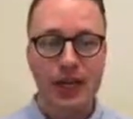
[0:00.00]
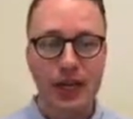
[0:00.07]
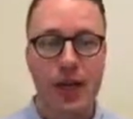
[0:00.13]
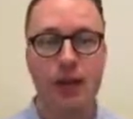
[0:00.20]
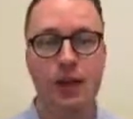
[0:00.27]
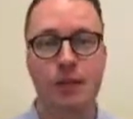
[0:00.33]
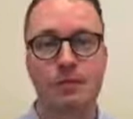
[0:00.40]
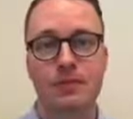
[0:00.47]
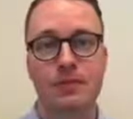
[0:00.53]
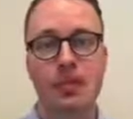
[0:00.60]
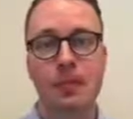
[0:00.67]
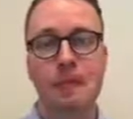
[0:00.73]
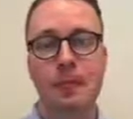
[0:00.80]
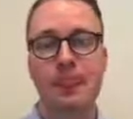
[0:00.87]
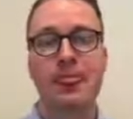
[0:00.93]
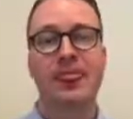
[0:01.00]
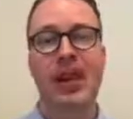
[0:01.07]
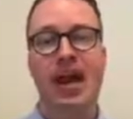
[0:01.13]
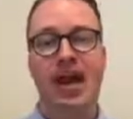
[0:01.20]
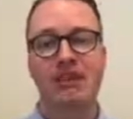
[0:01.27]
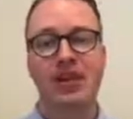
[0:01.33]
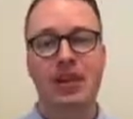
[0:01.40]
columns that
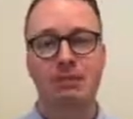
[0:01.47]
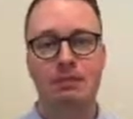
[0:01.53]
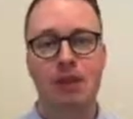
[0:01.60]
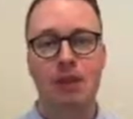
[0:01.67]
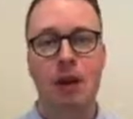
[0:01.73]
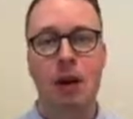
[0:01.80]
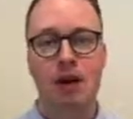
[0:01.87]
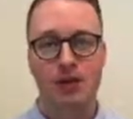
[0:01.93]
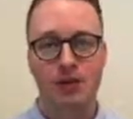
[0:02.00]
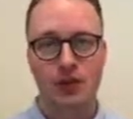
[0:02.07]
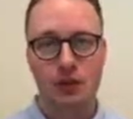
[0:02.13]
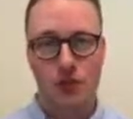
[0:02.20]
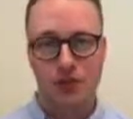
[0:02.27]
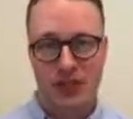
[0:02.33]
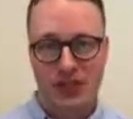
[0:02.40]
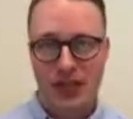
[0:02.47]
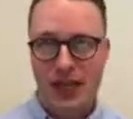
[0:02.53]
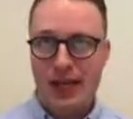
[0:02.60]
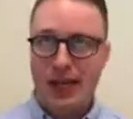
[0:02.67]
have empty envelopes.